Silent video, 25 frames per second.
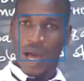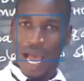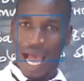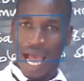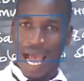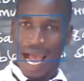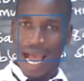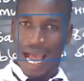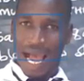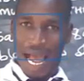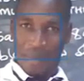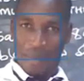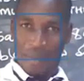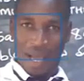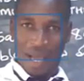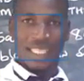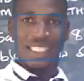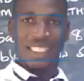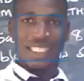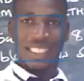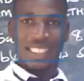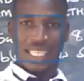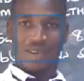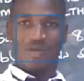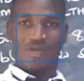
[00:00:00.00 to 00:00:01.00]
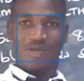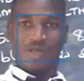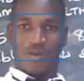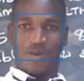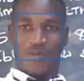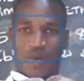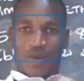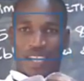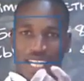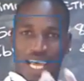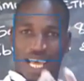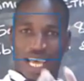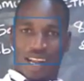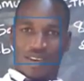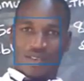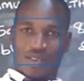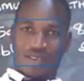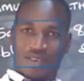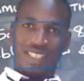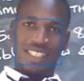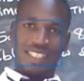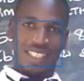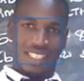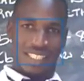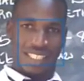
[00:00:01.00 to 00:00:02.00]
I'm asking, repeated
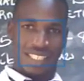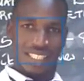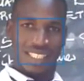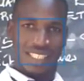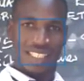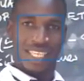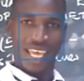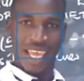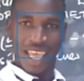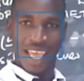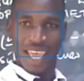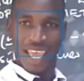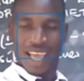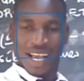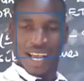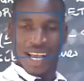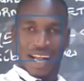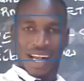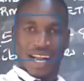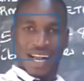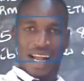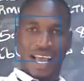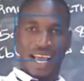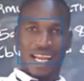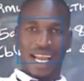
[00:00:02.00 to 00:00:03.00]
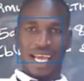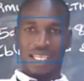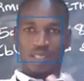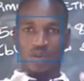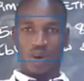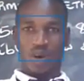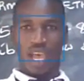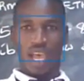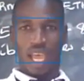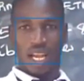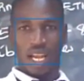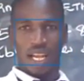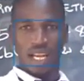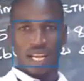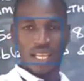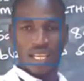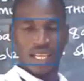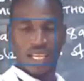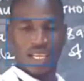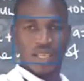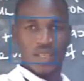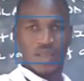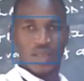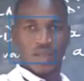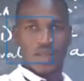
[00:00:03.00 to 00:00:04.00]
roots can as well
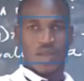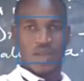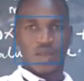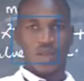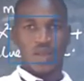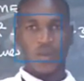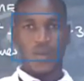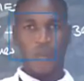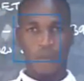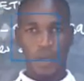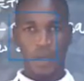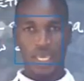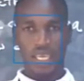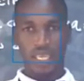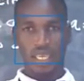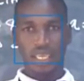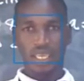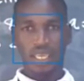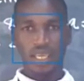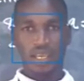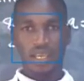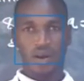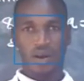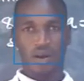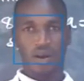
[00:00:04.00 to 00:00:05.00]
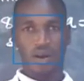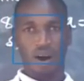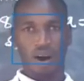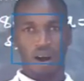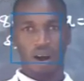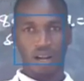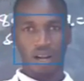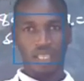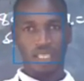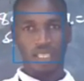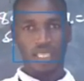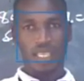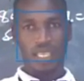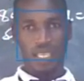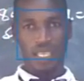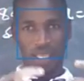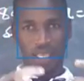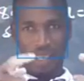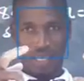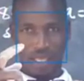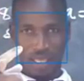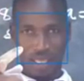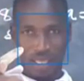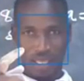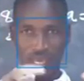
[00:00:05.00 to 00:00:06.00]
be called
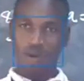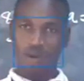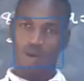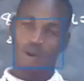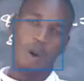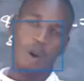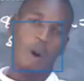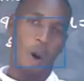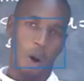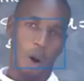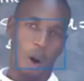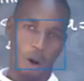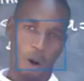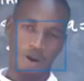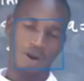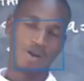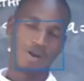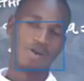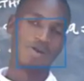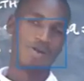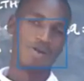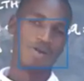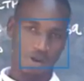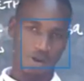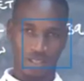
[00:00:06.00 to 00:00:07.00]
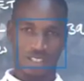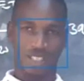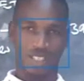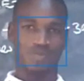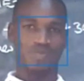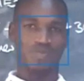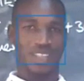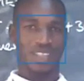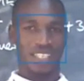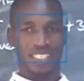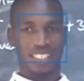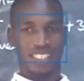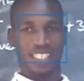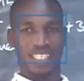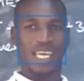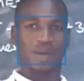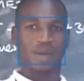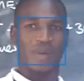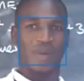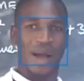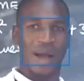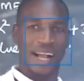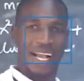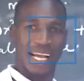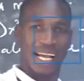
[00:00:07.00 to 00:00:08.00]
equal roots. Please get
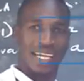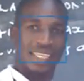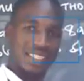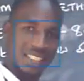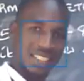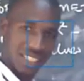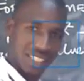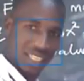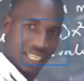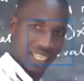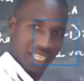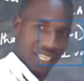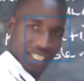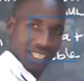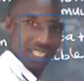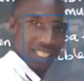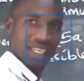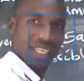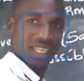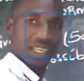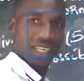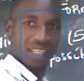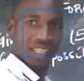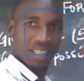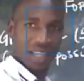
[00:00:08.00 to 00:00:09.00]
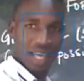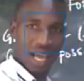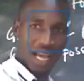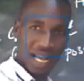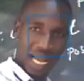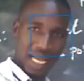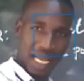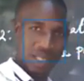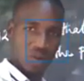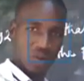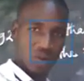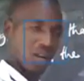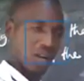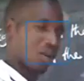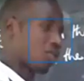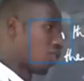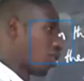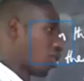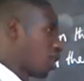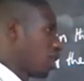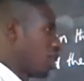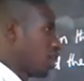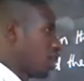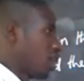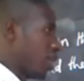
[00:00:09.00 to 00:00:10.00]
back and see it. They are as well called
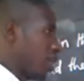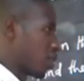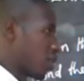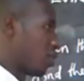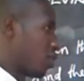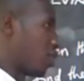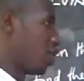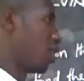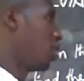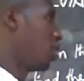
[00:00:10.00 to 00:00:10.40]
equal